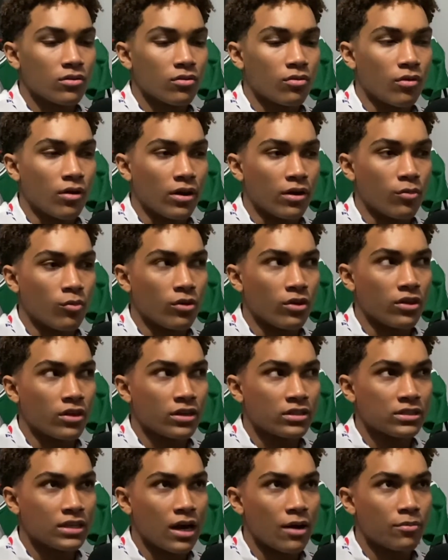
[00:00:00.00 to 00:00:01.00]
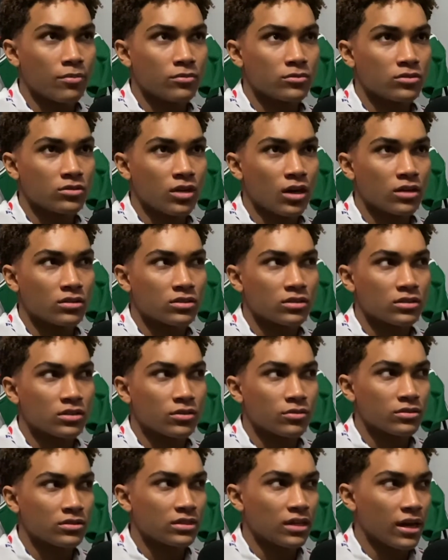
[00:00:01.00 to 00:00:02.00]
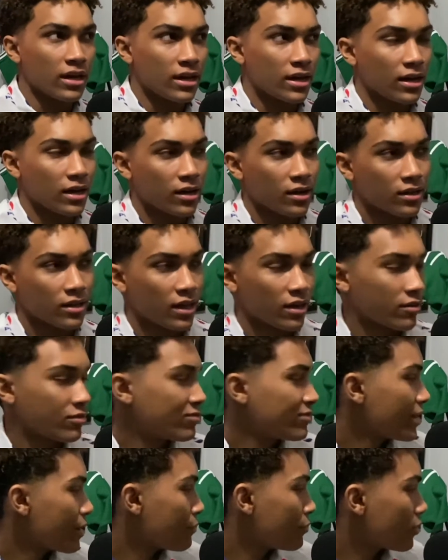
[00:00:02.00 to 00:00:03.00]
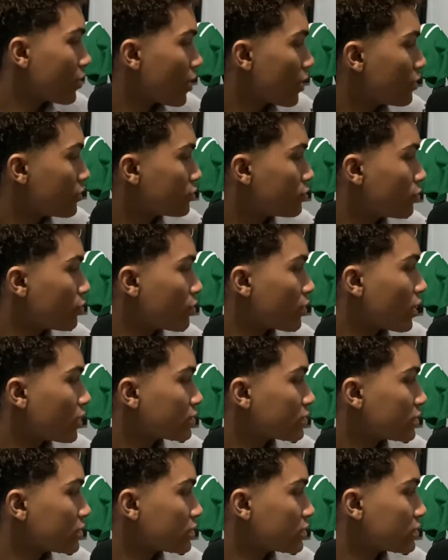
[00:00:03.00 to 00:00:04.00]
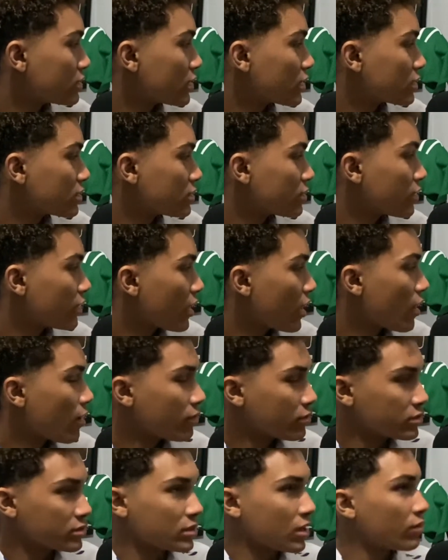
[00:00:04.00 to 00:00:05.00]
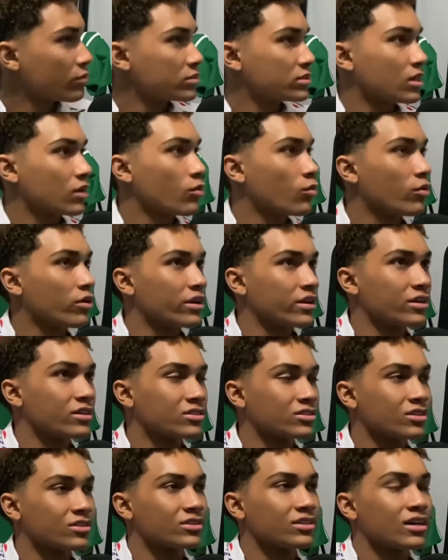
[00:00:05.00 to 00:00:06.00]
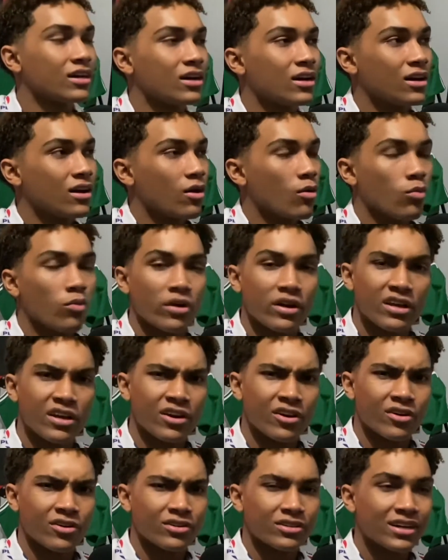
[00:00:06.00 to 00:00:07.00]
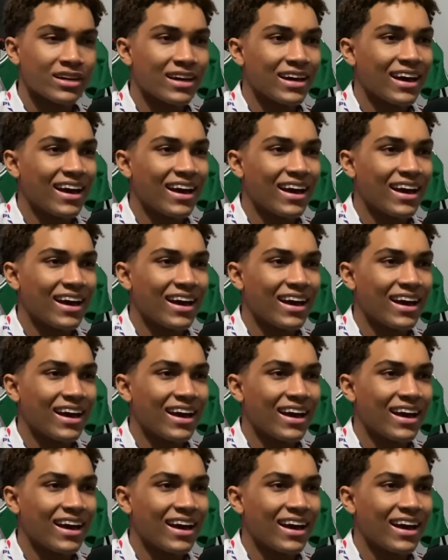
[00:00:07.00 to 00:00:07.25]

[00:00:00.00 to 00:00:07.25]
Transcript: when this album dropped, because it was like February 2006. So yeah, I was like 1 year old, 1 year old.